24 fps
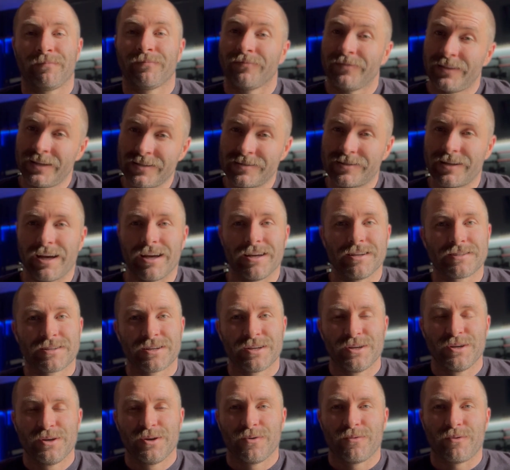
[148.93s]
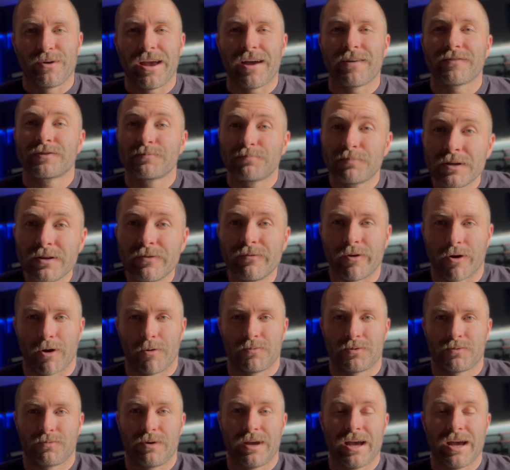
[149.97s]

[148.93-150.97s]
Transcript: These days, we have speed ropes.